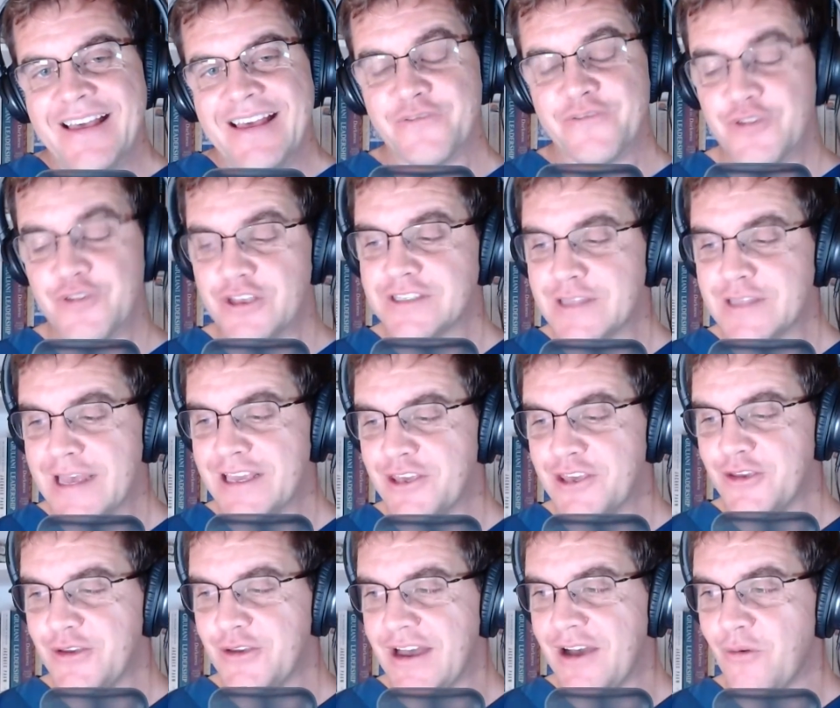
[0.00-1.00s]
The first
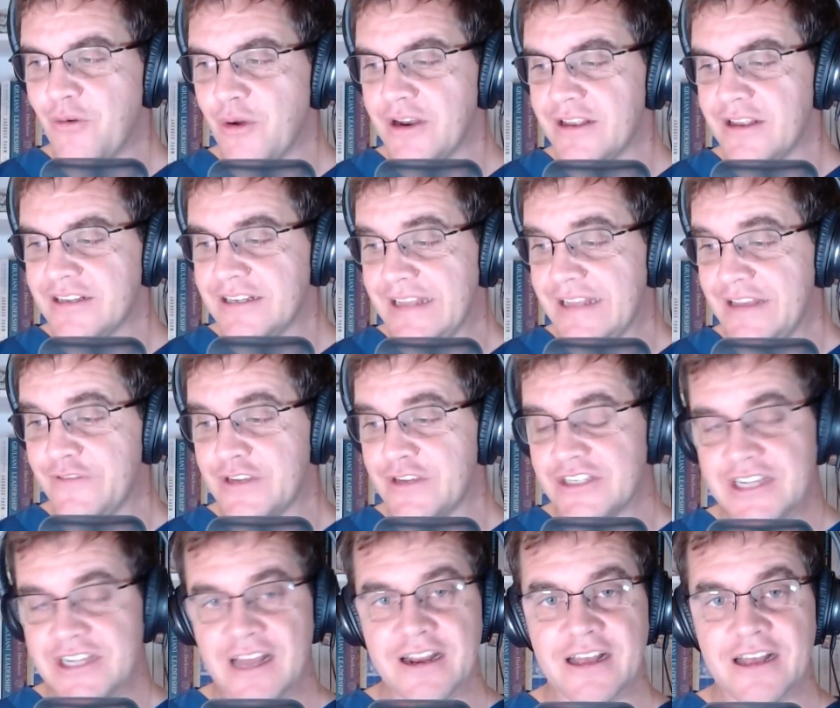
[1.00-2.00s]
thank you, I want to give a
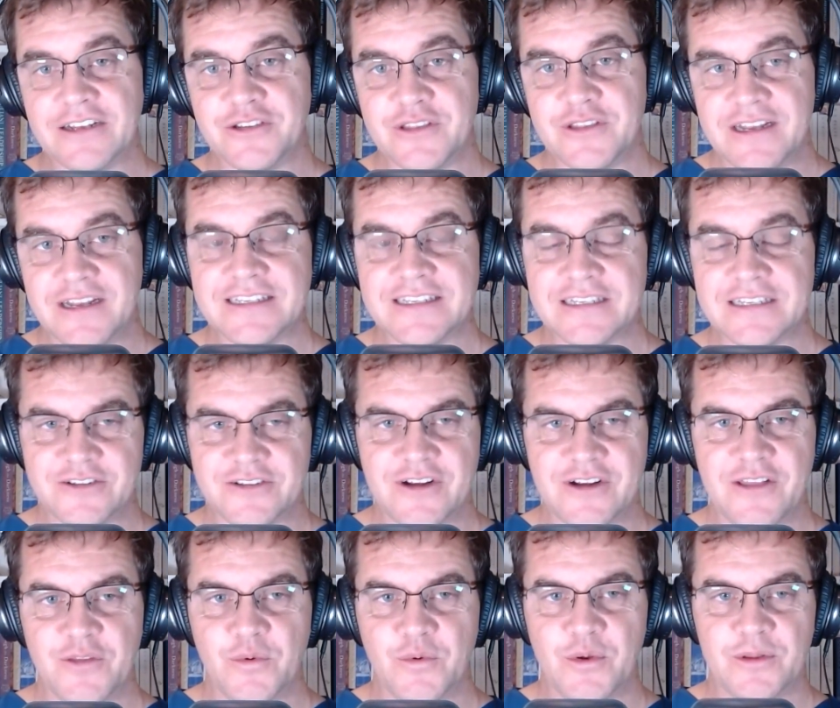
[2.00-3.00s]
shout out to the listeners
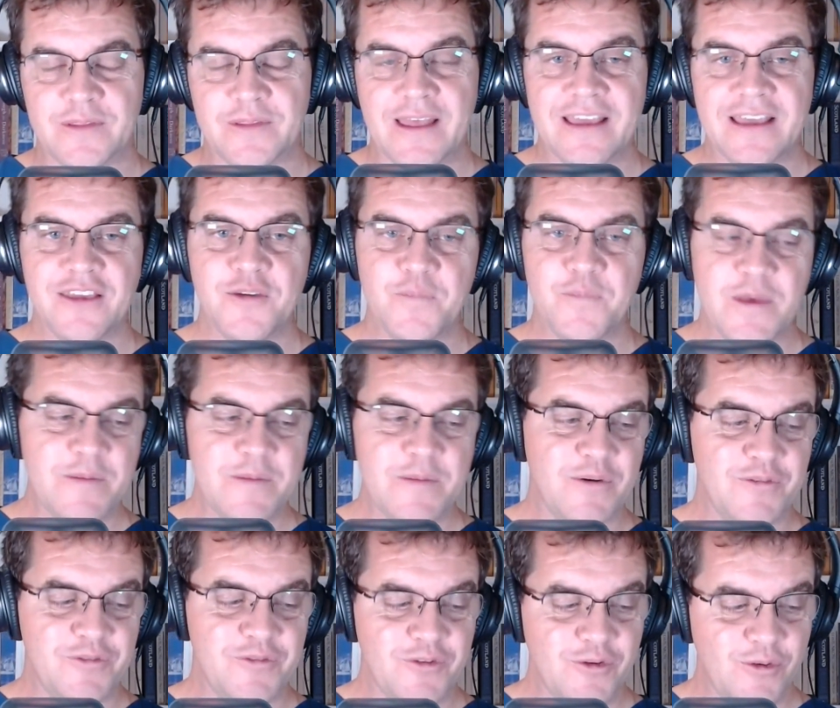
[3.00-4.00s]
around the world. Thank you,
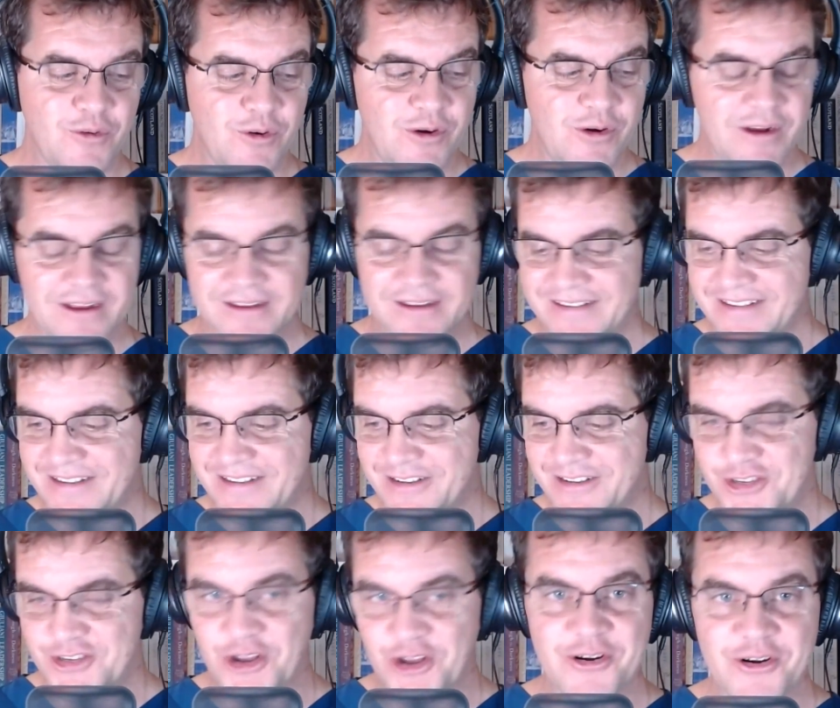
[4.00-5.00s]
people, for
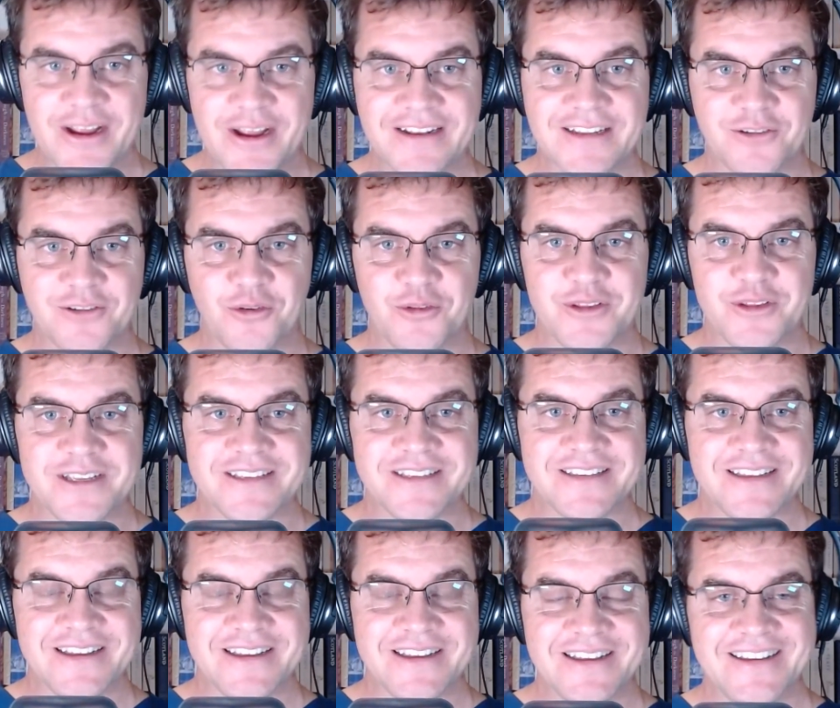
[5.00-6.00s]
tolerating all
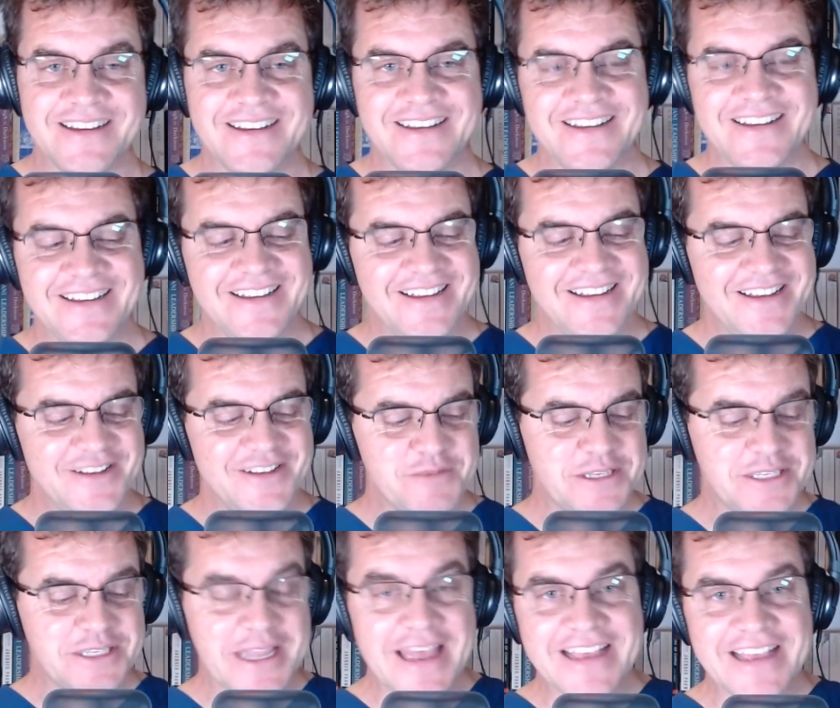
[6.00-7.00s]
these
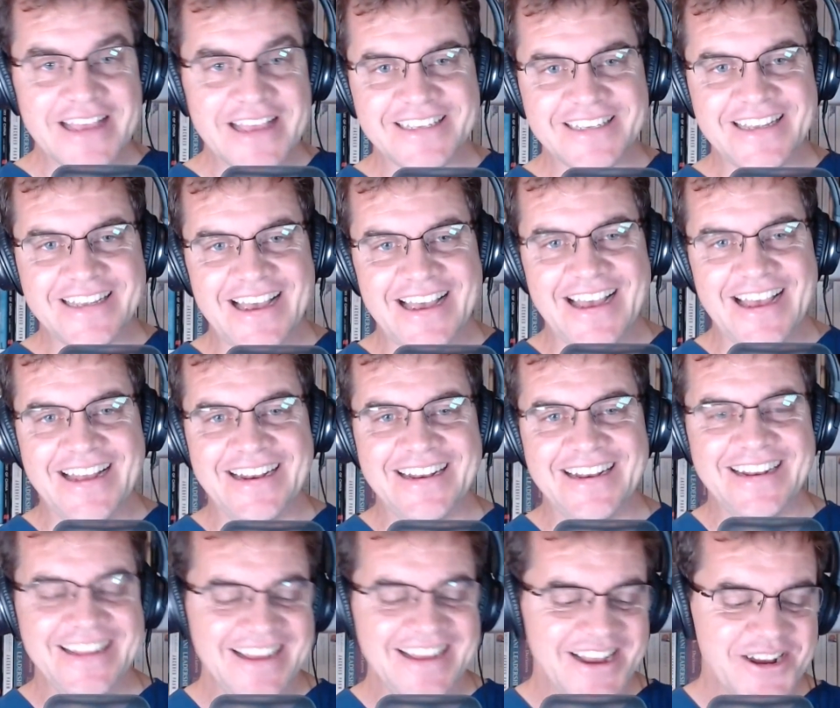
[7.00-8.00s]
mistakes
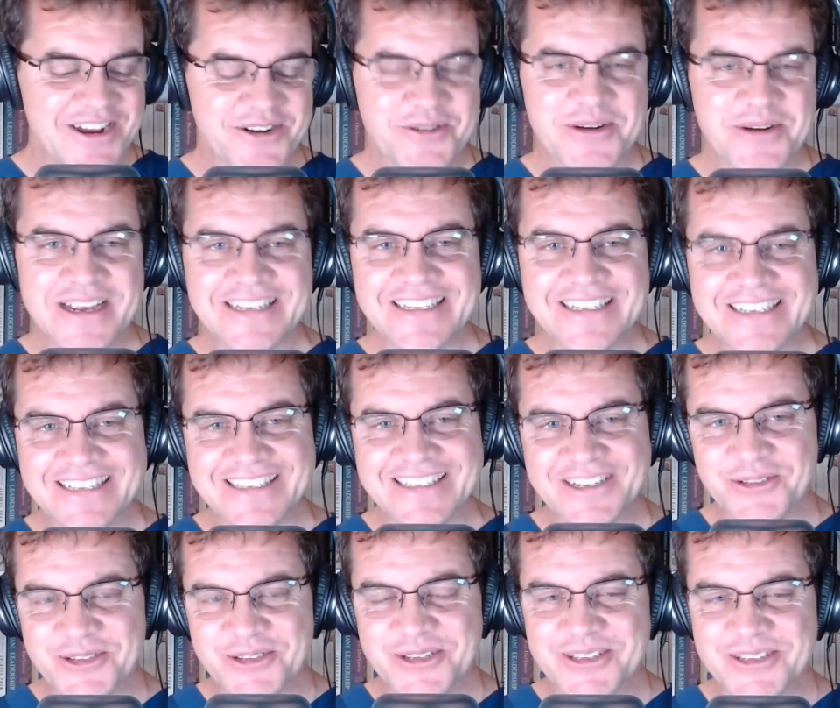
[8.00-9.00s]
and questions
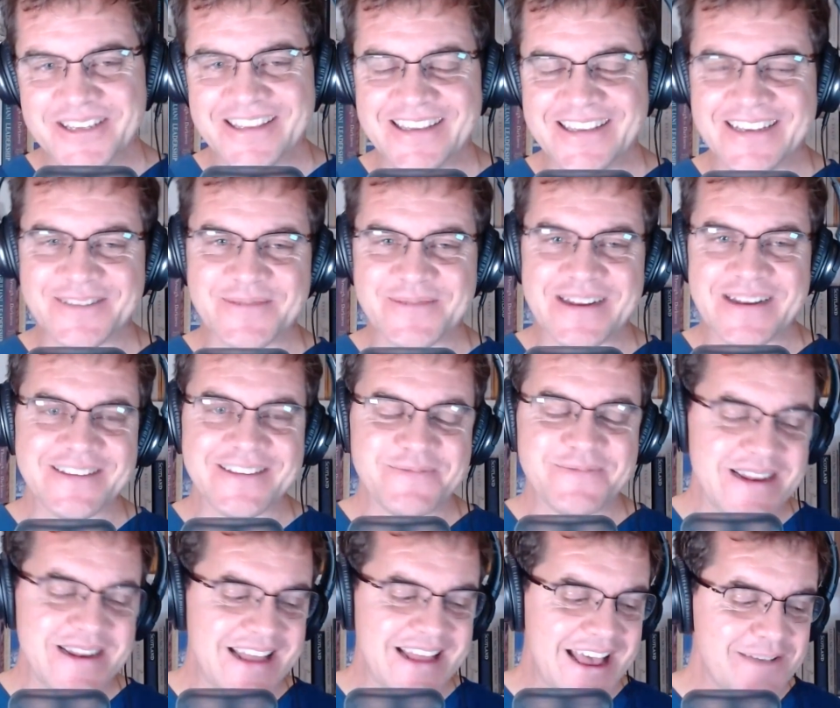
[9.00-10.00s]
and all sorts of things, but it's
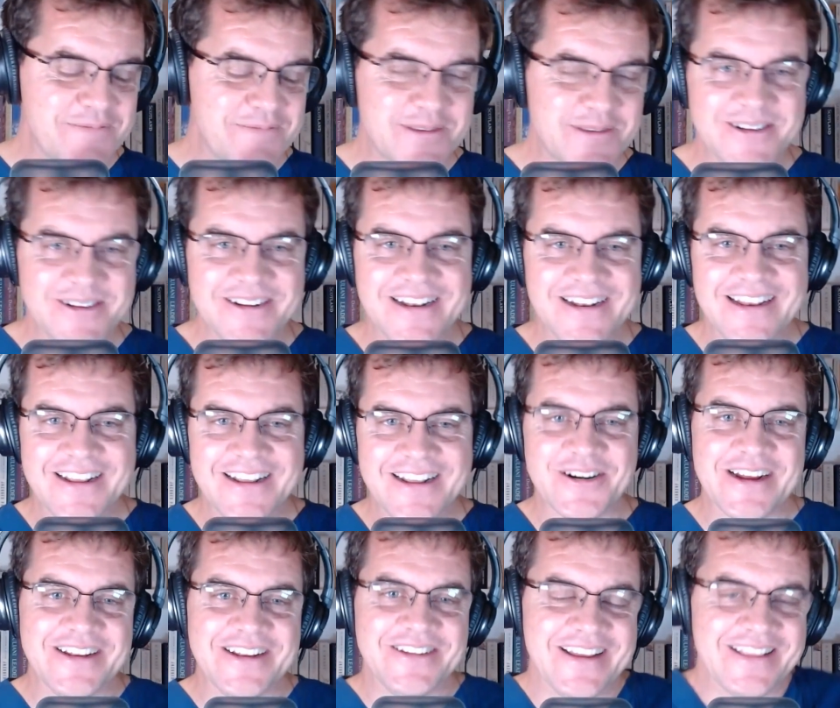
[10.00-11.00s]
been absolutely
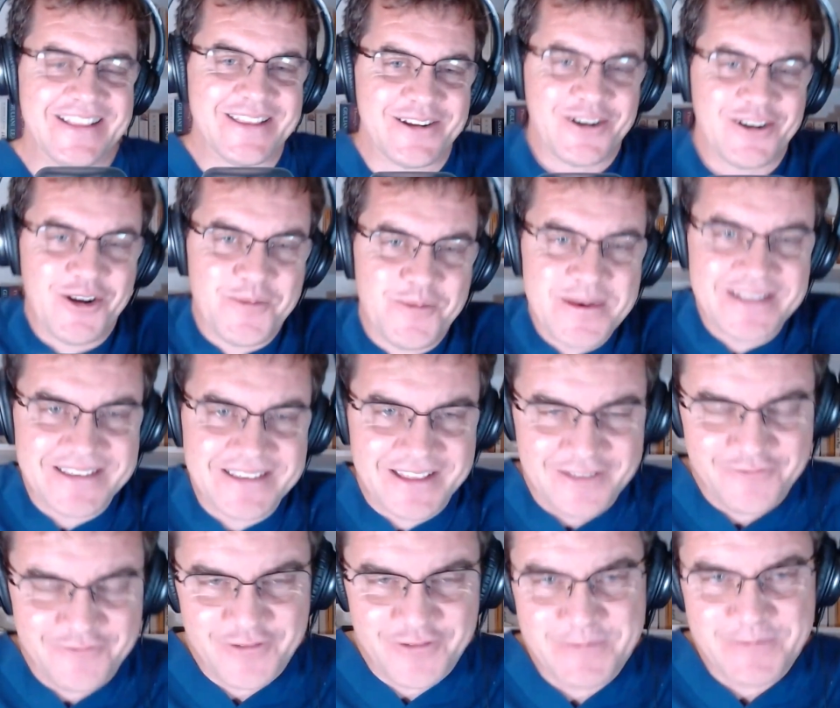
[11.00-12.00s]
great to get the comments
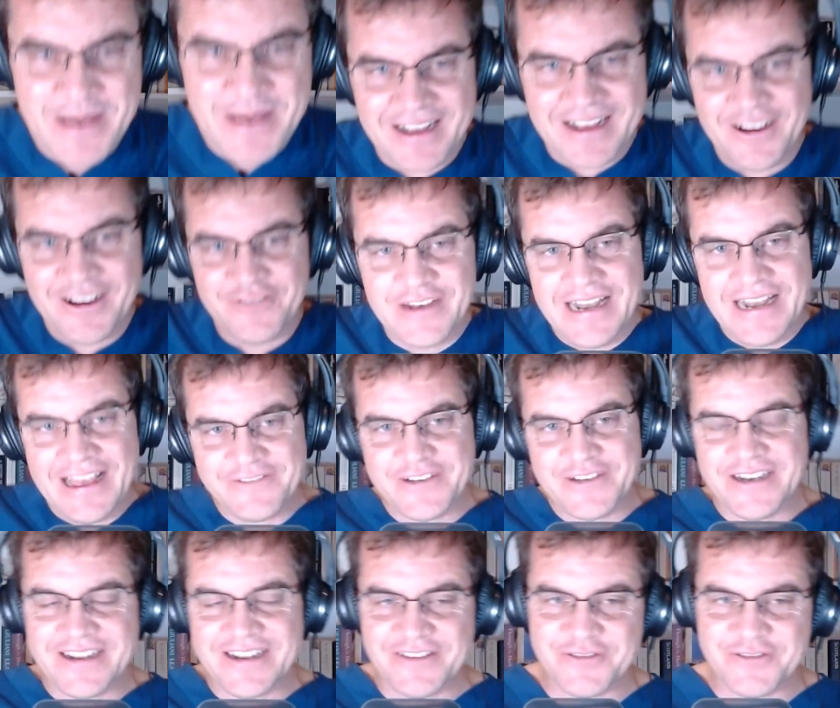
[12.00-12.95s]
and the feedback. I've loved it.